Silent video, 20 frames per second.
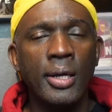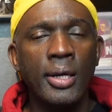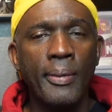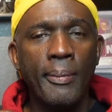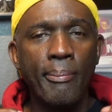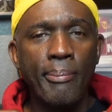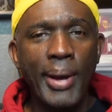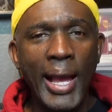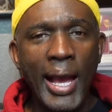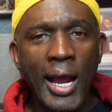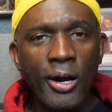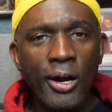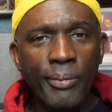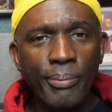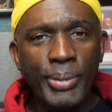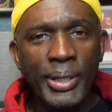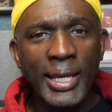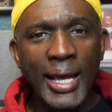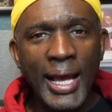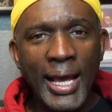Power
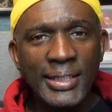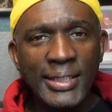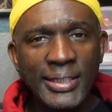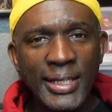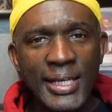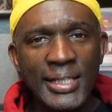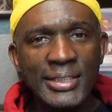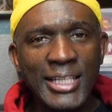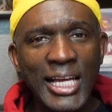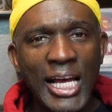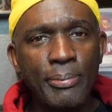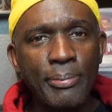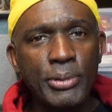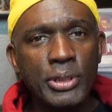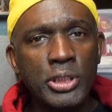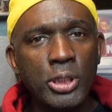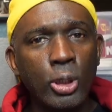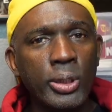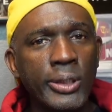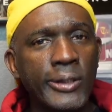BI Desktop is
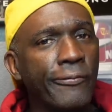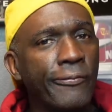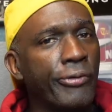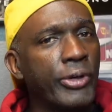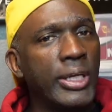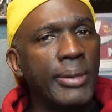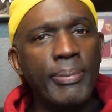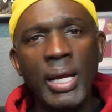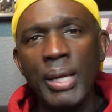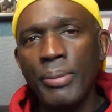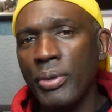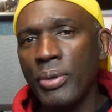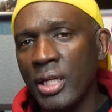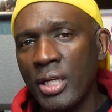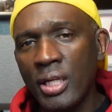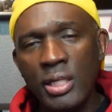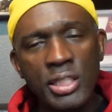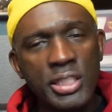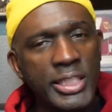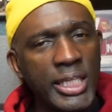totally free. Maybe you didn't
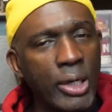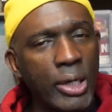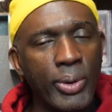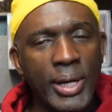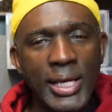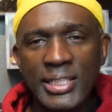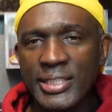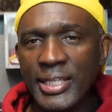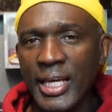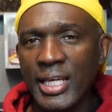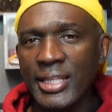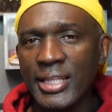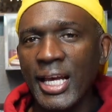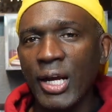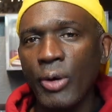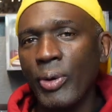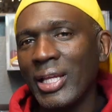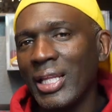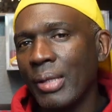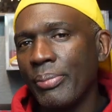understand what I said that
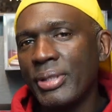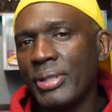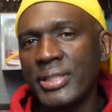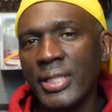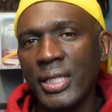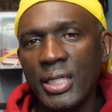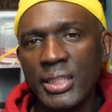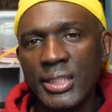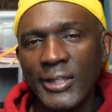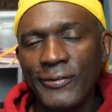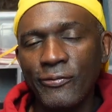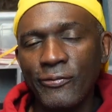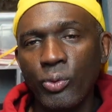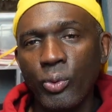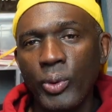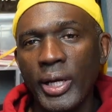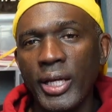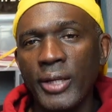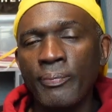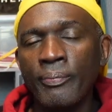way. Let me say it a different
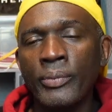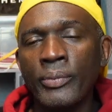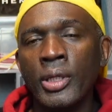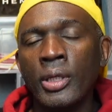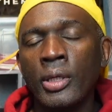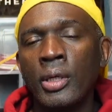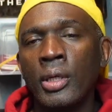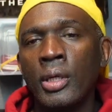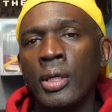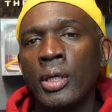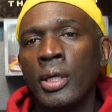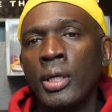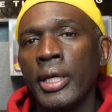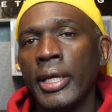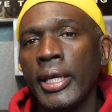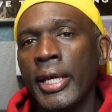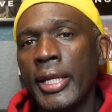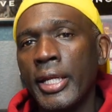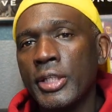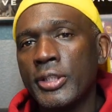way.
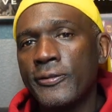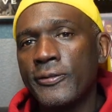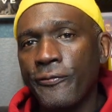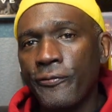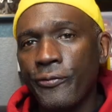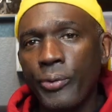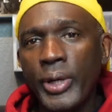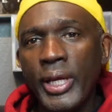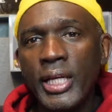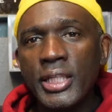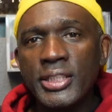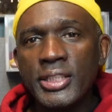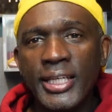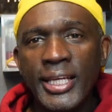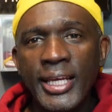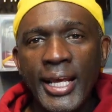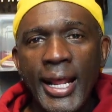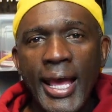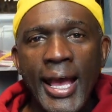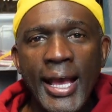It is free to
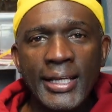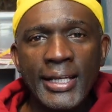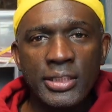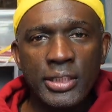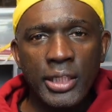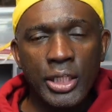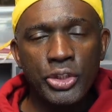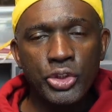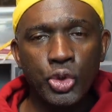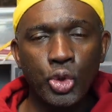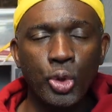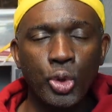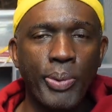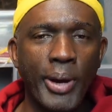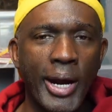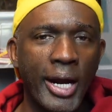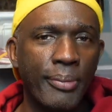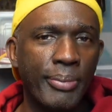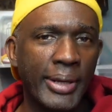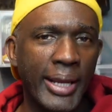get access to
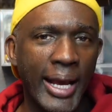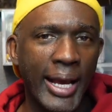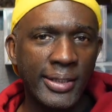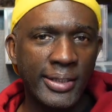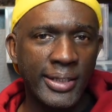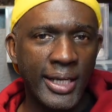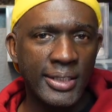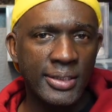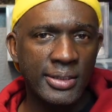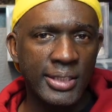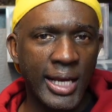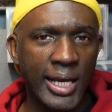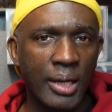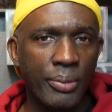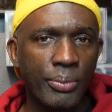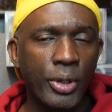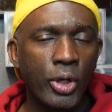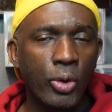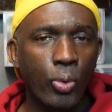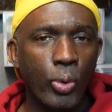Power BI Desktop,
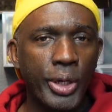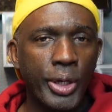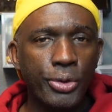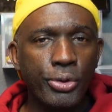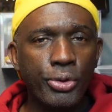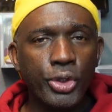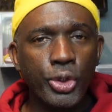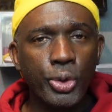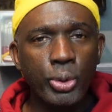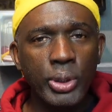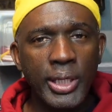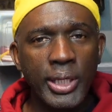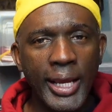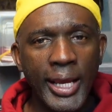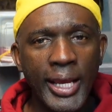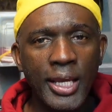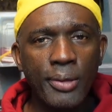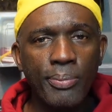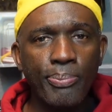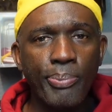where you can
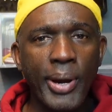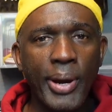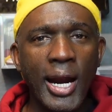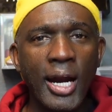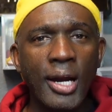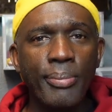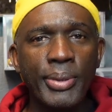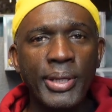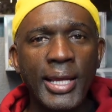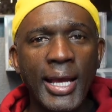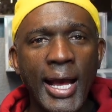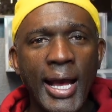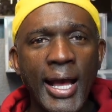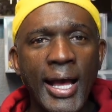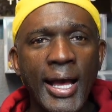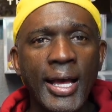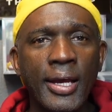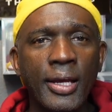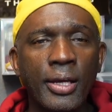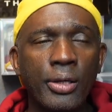create Power
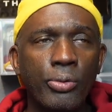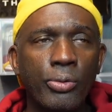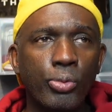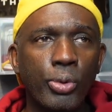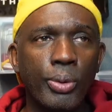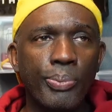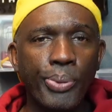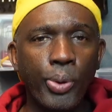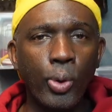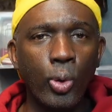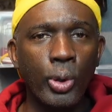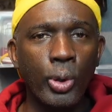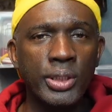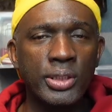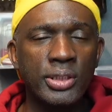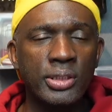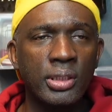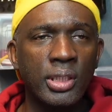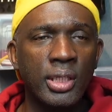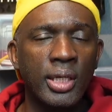BI reports
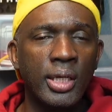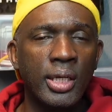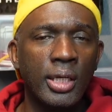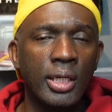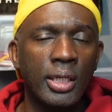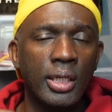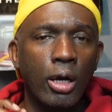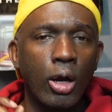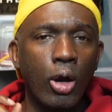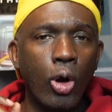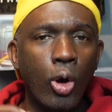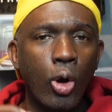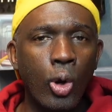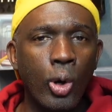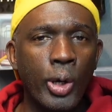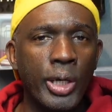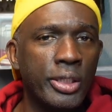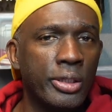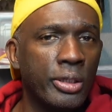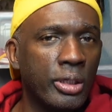
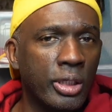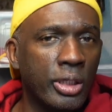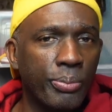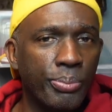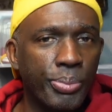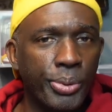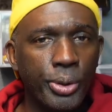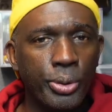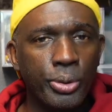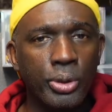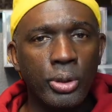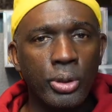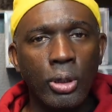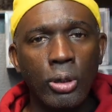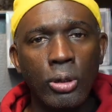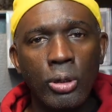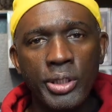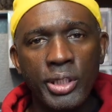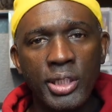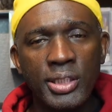on your computer,
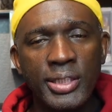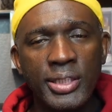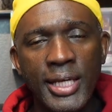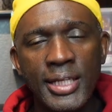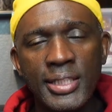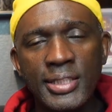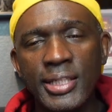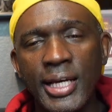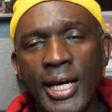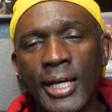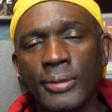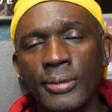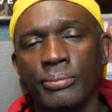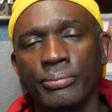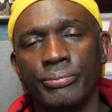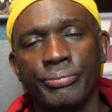on your desktop,